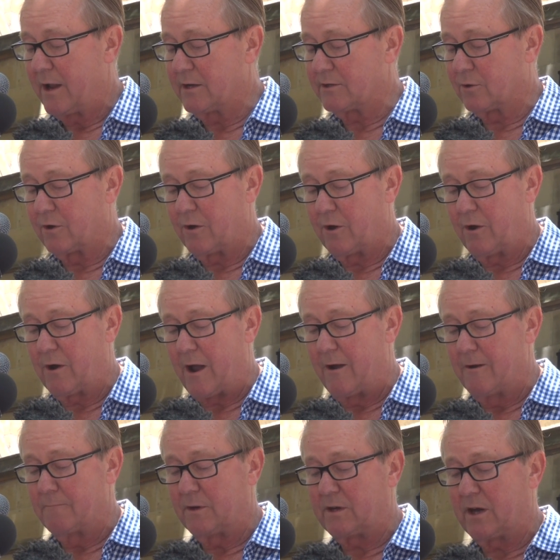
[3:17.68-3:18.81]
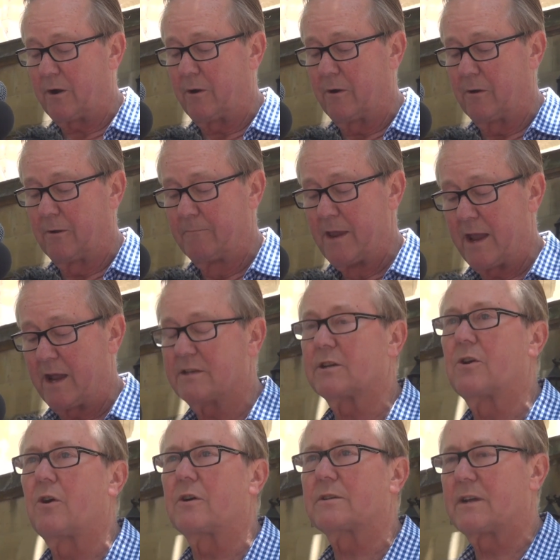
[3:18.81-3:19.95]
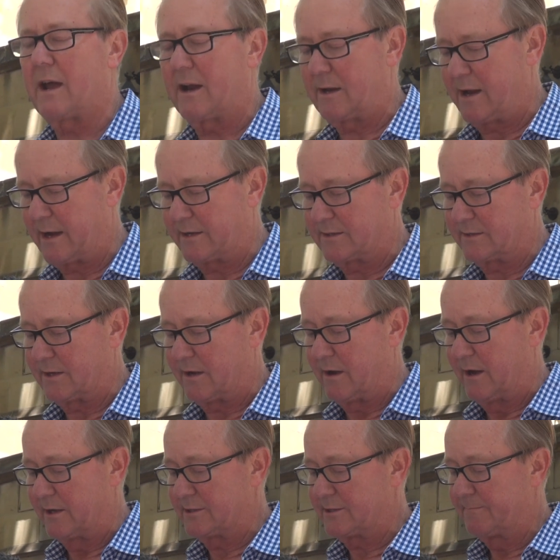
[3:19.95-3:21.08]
his or her own material as a cost-cutting exercise.